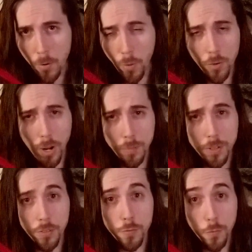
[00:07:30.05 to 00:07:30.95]

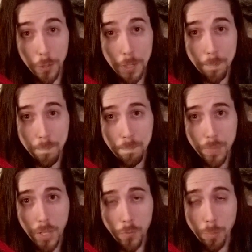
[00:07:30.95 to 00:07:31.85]
Well-rounded is free.
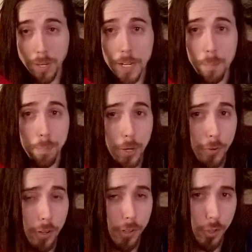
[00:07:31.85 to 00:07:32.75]
If you play an
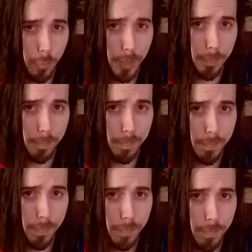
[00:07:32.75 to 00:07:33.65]
Imperial human,
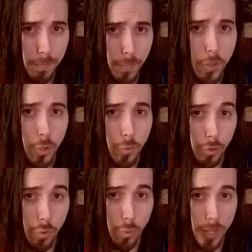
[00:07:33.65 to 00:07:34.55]
you
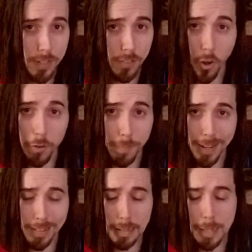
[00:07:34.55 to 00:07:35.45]
do get it
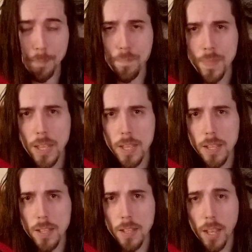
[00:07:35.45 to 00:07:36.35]
automatically.
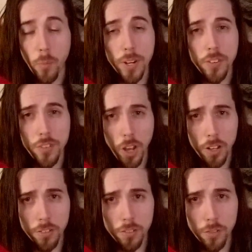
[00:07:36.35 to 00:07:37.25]
And what it
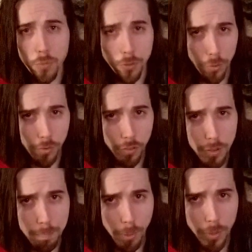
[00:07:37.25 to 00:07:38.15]
does is reduces
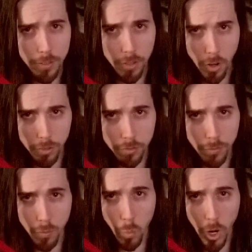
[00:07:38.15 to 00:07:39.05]
the point cost
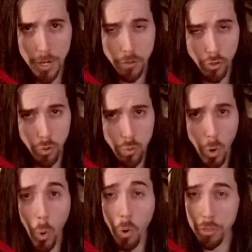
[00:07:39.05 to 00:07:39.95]
of 1, 2,
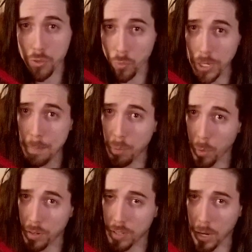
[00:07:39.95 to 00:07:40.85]
or
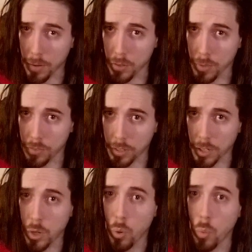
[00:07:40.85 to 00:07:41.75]
3-point
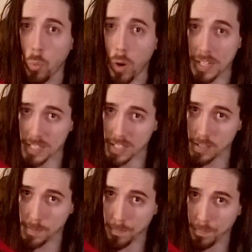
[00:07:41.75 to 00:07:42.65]
characteristic once.